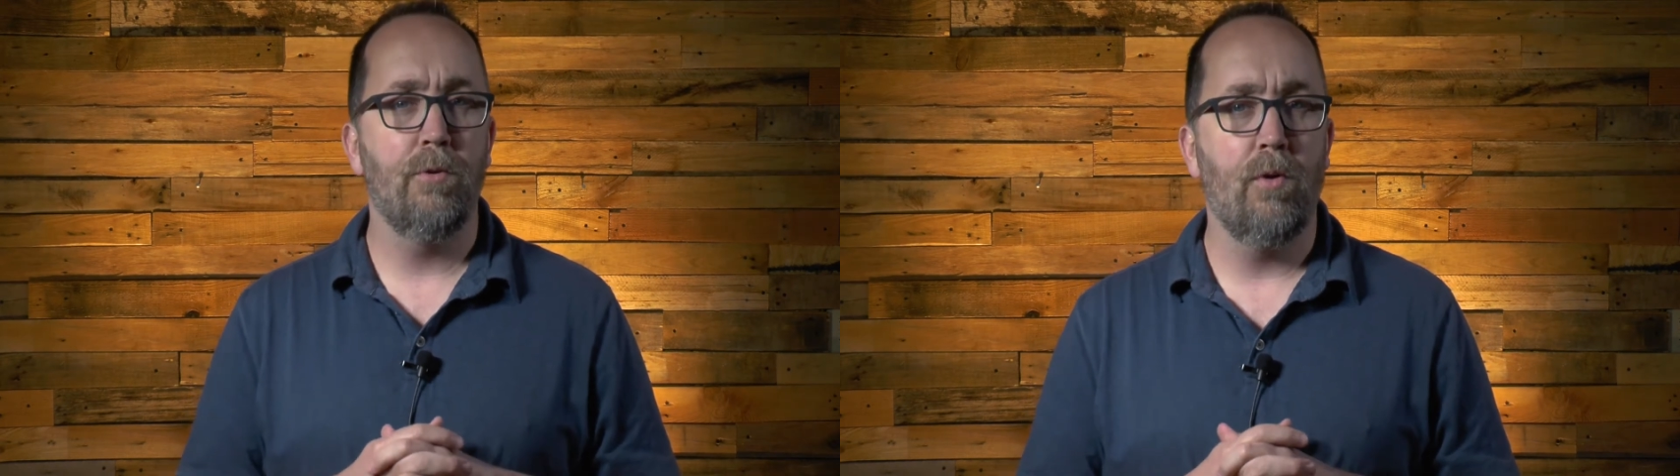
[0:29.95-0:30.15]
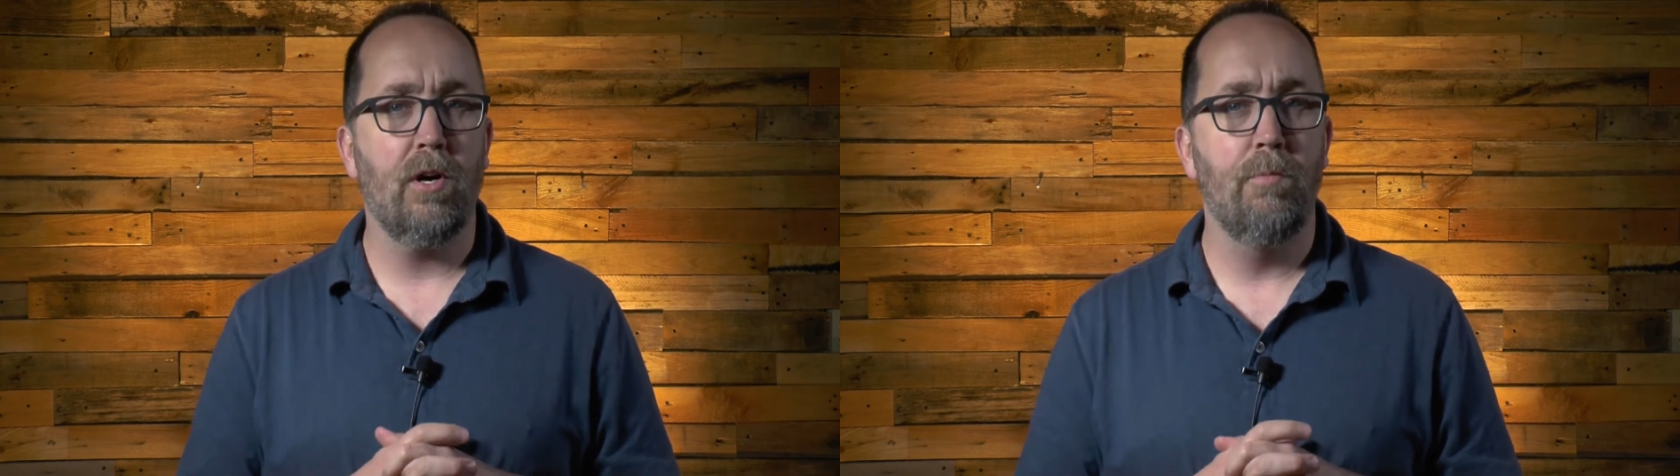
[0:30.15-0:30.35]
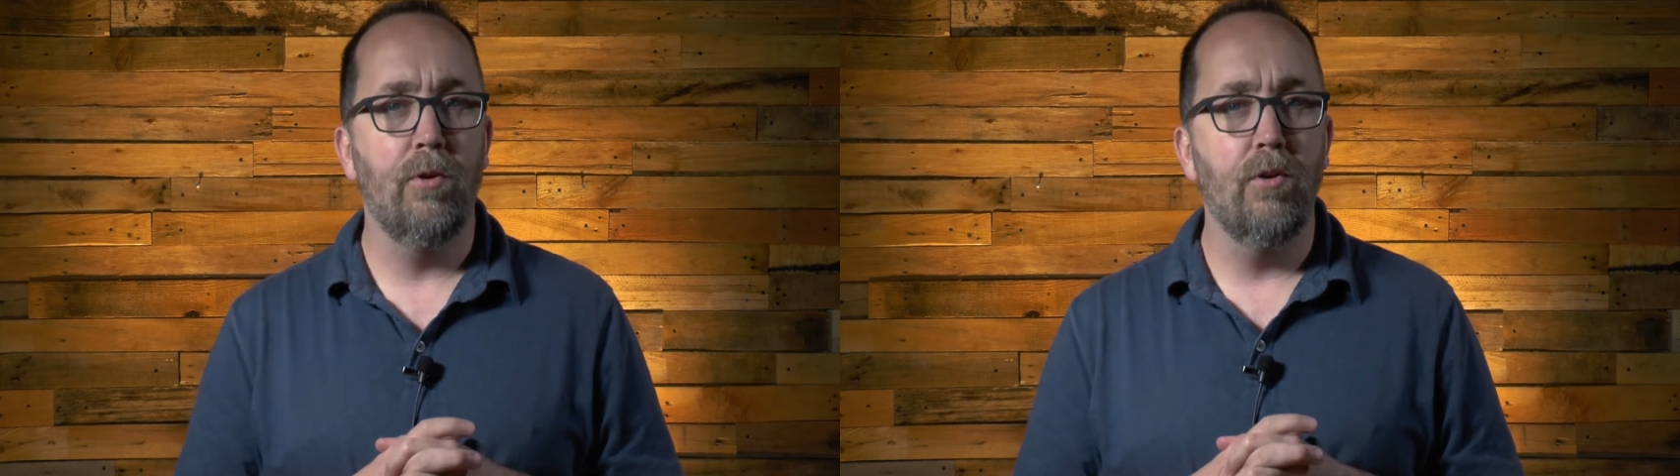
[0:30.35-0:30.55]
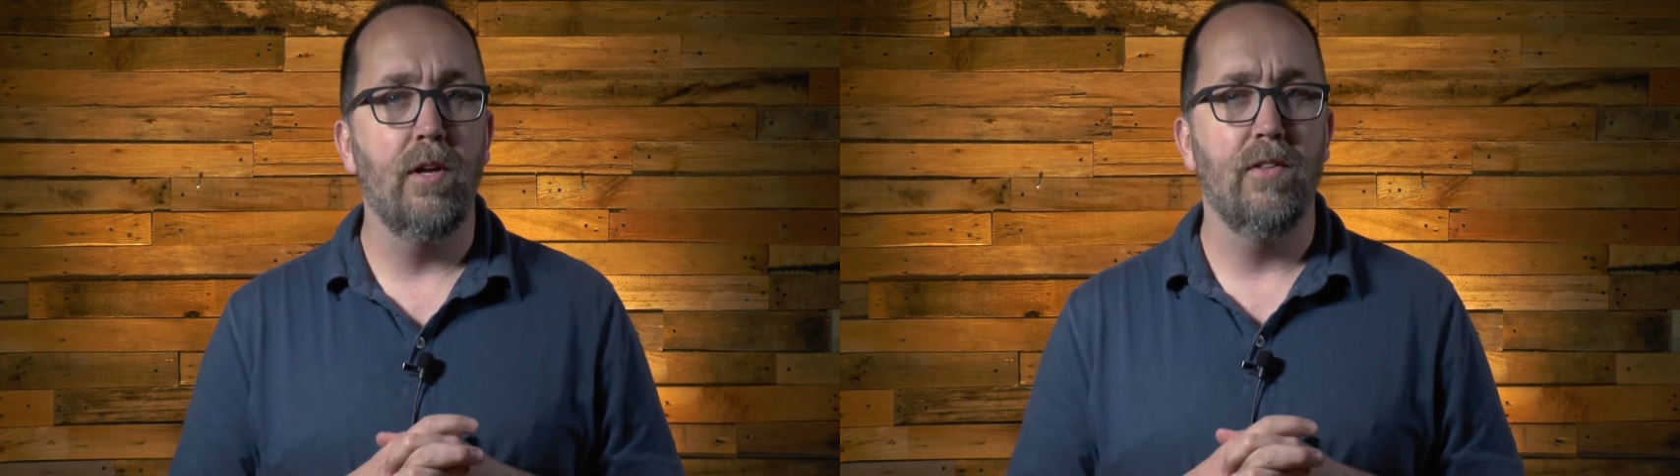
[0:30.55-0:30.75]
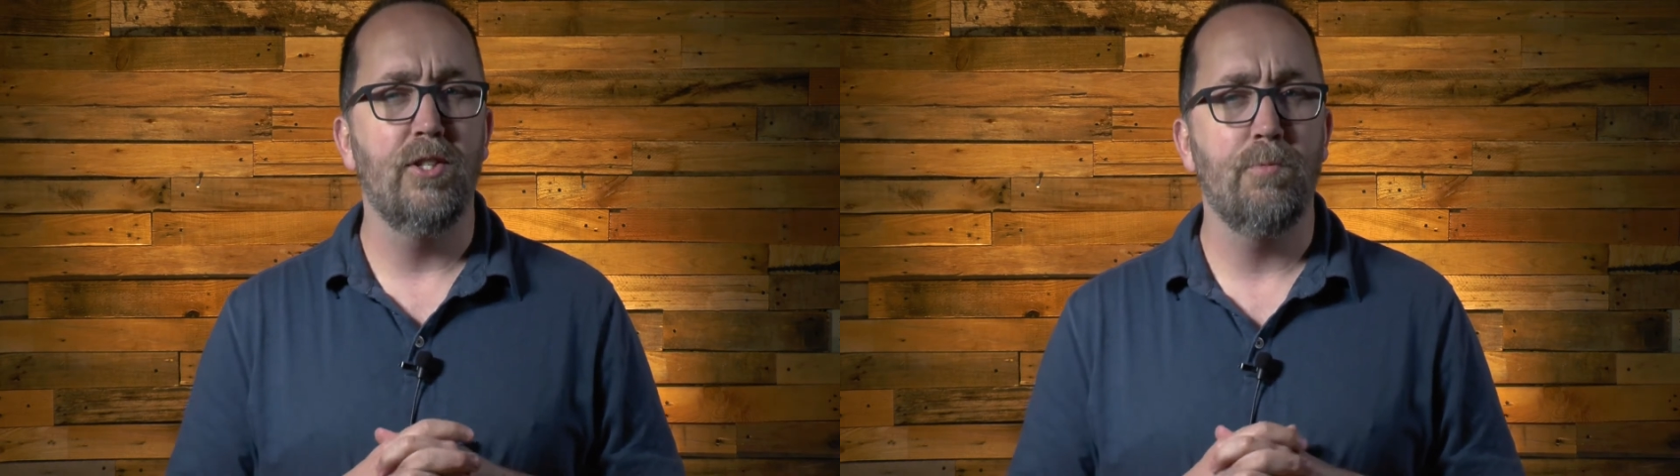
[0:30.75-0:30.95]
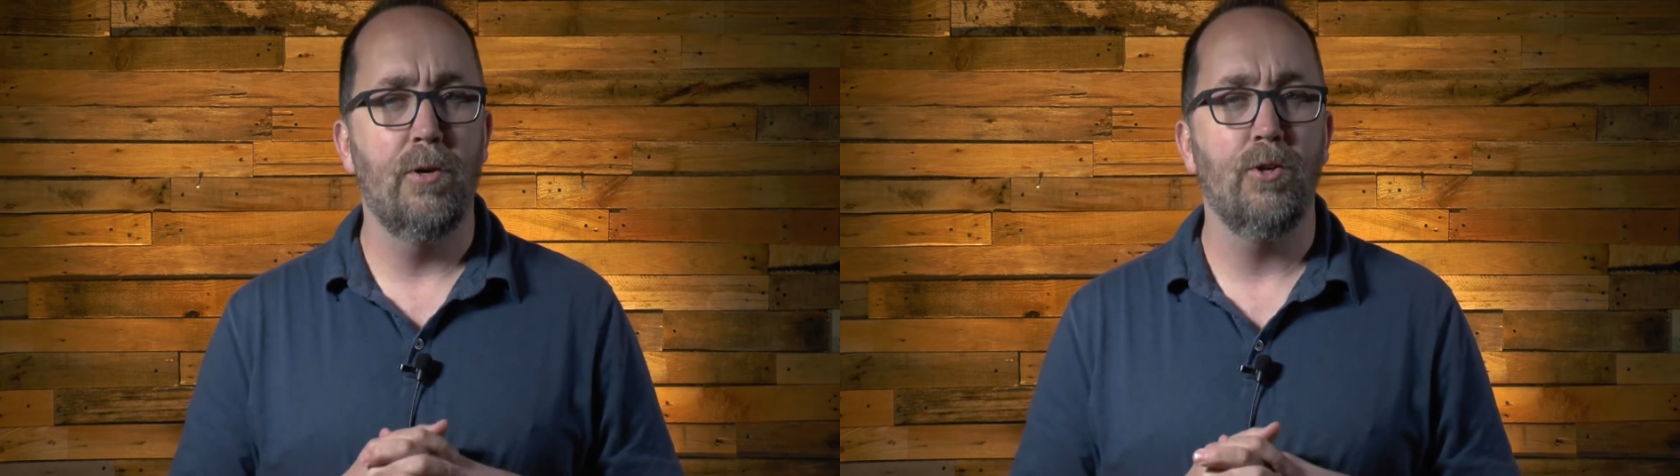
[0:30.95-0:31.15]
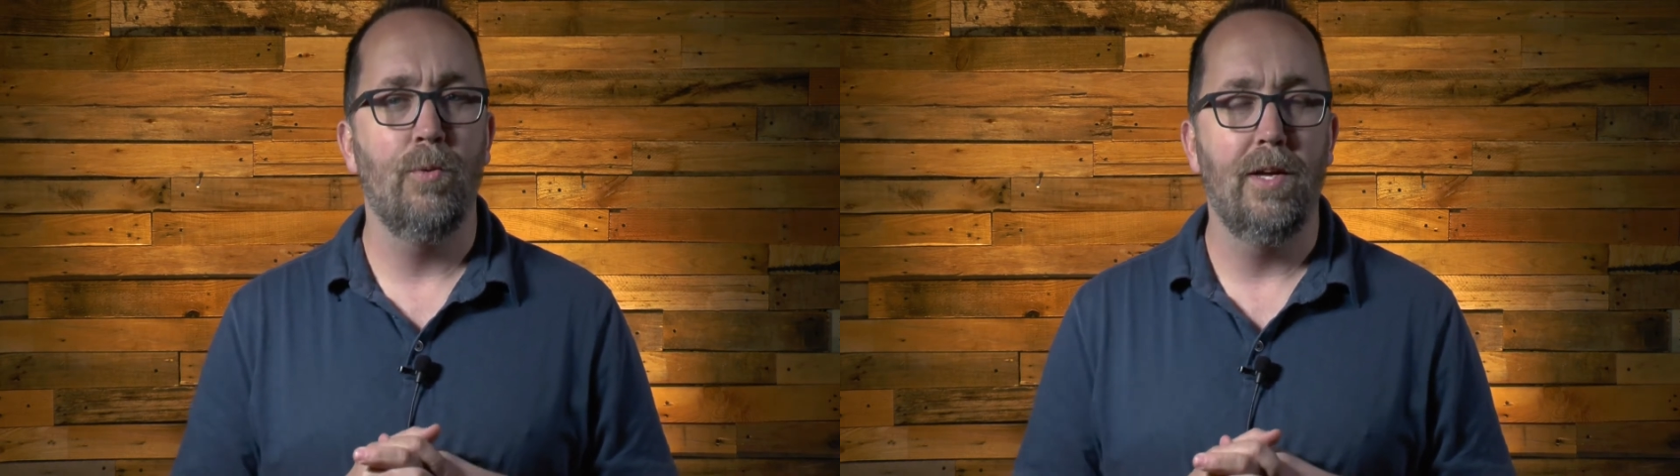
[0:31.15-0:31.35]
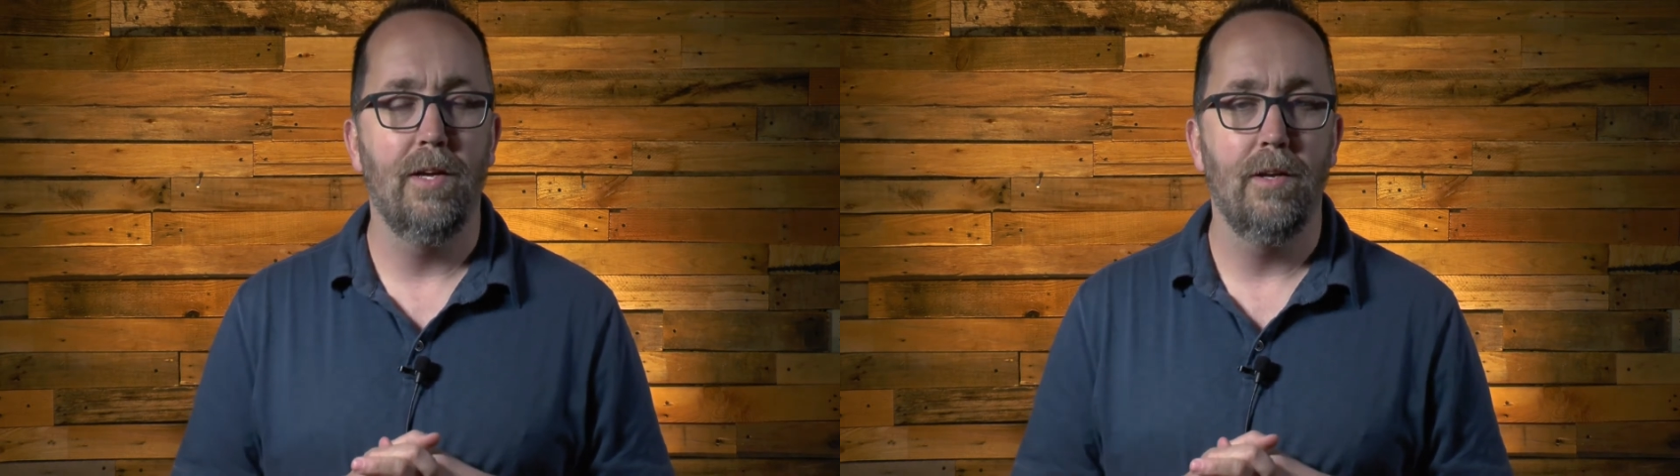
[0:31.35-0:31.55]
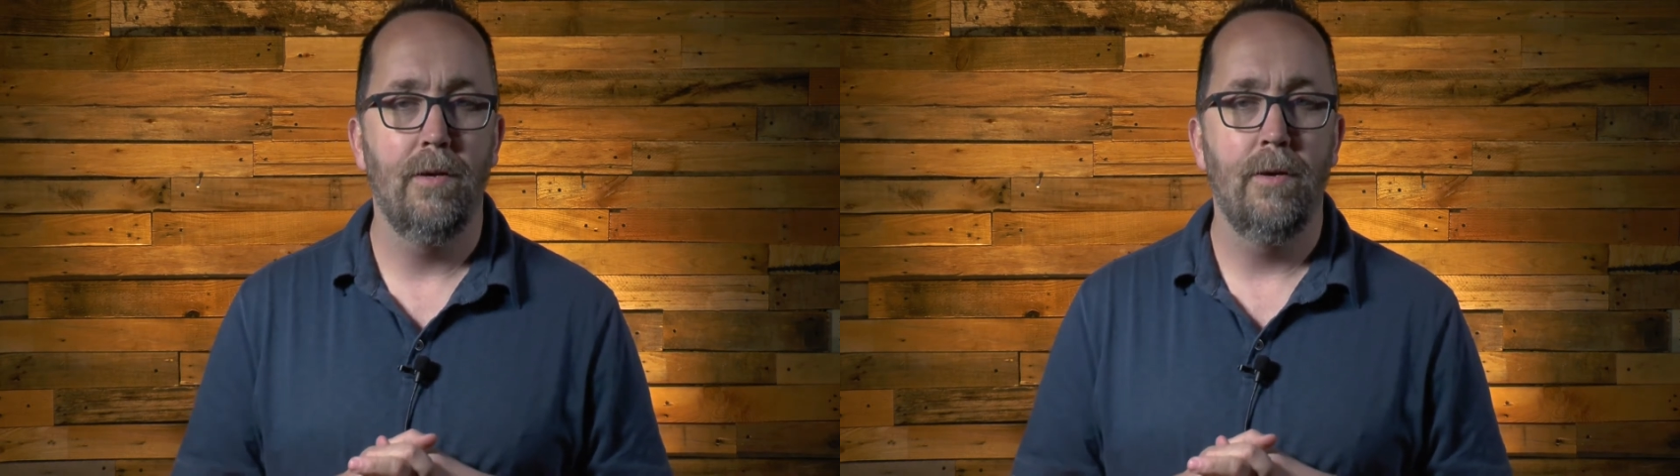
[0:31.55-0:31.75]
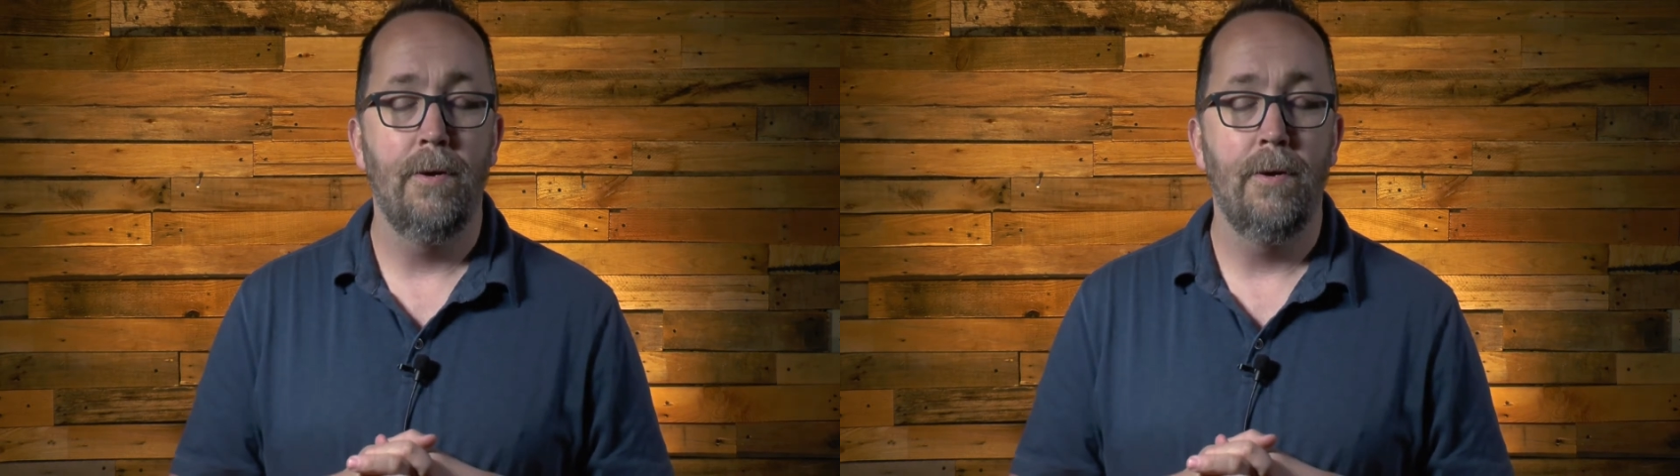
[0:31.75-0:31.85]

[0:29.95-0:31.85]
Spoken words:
to our community on this special weekend.